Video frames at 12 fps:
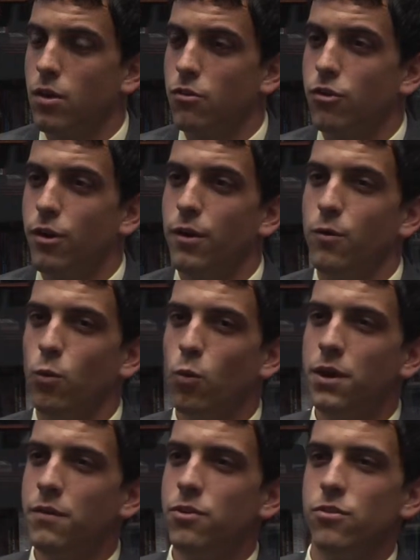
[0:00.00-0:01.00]
Sure, and
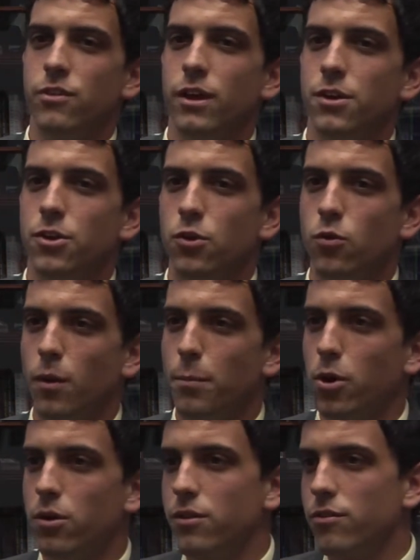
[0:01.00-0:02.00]
what have you said to
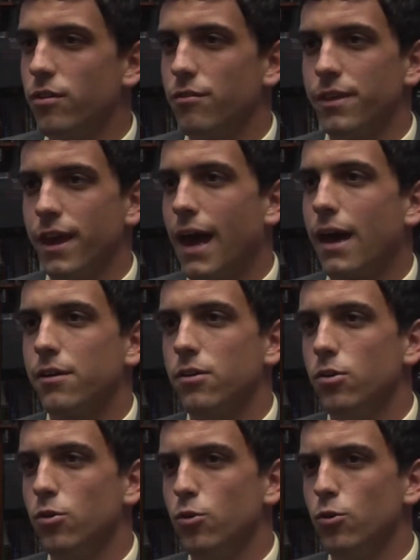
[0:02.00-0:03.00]
opponents of the act
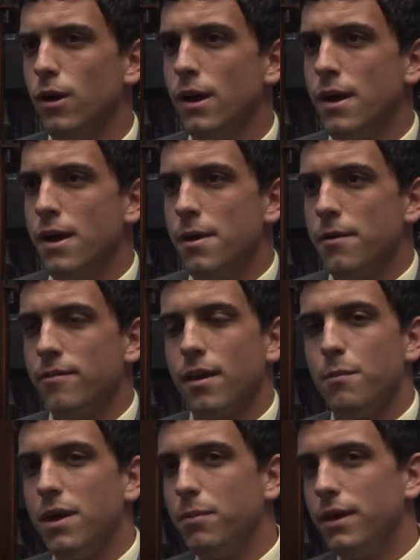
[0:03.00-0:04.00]
who say
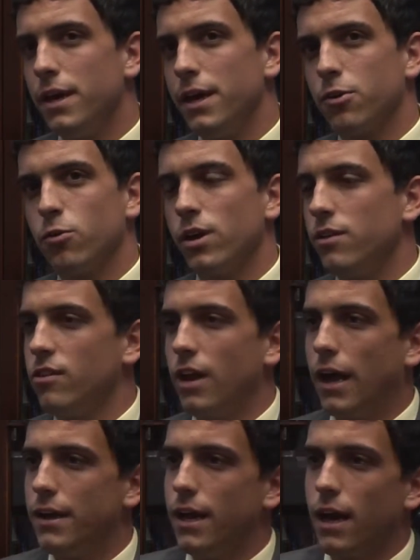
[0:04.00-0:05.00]
maybe it creates an
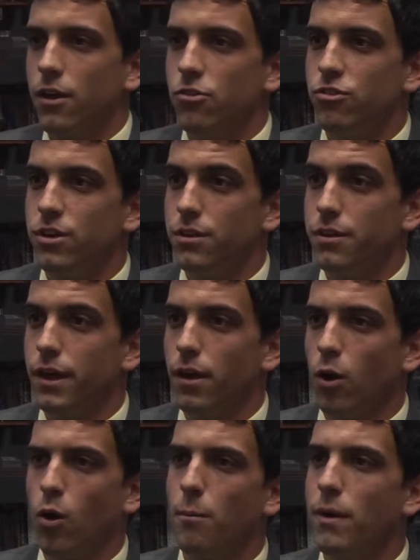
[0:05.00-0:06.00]
ideology that
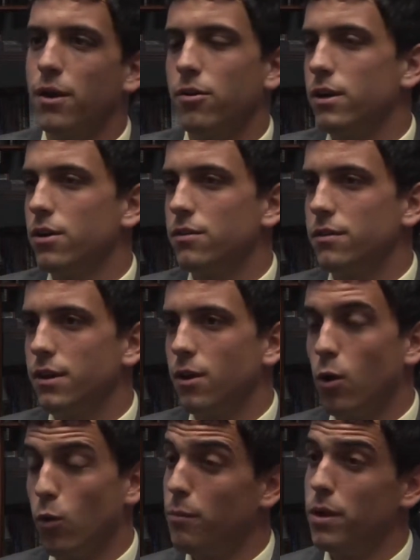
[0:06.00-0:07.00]
all men are guilty and
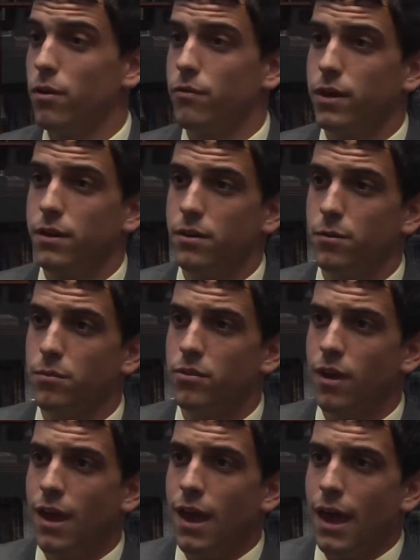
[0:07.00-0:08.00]
all women are victims?
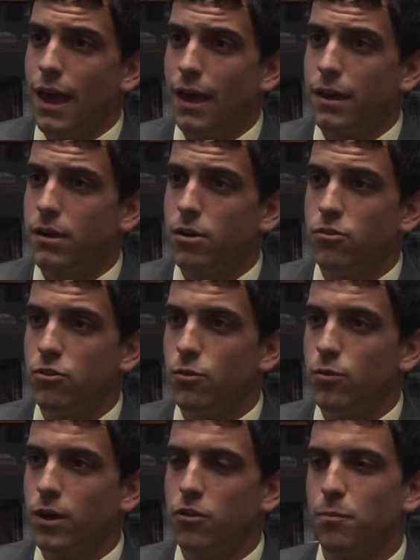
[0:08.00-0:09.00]
And could
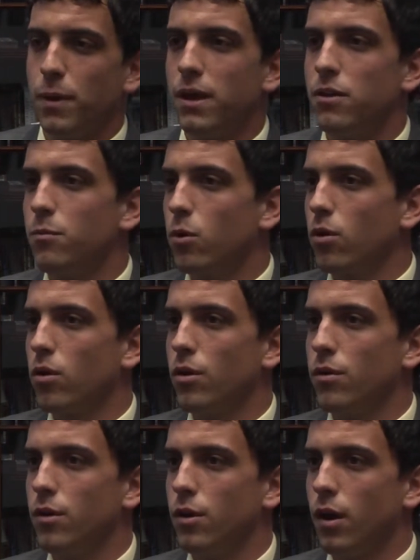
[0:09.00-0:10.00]
you expand more
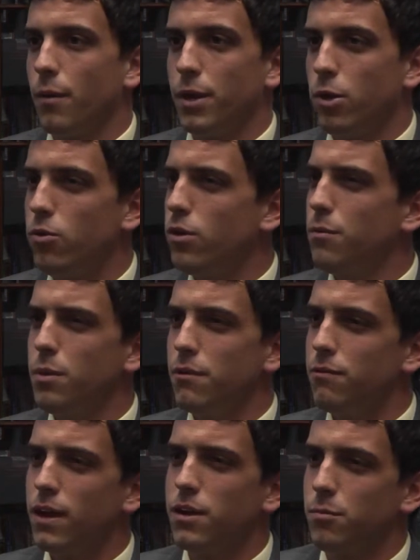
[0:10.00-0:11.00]
on, who can be
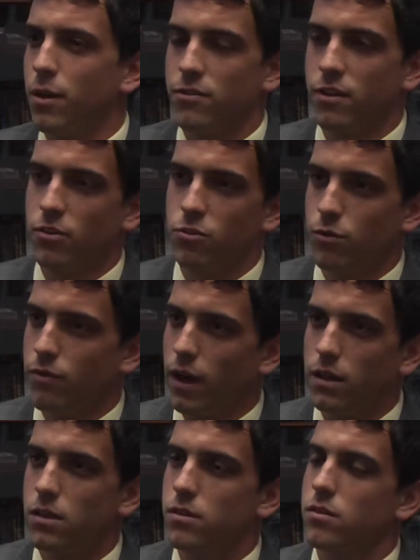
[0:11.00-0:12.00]
affected by sexual
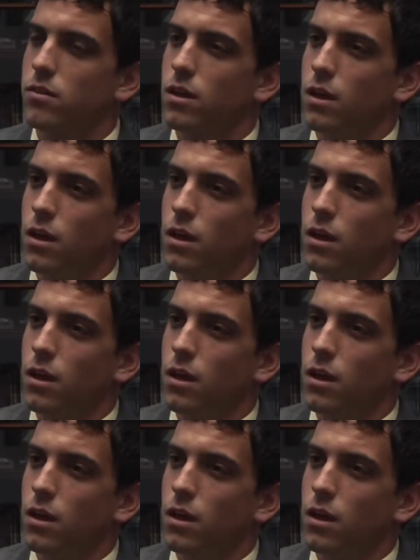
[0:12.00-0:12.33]
violence?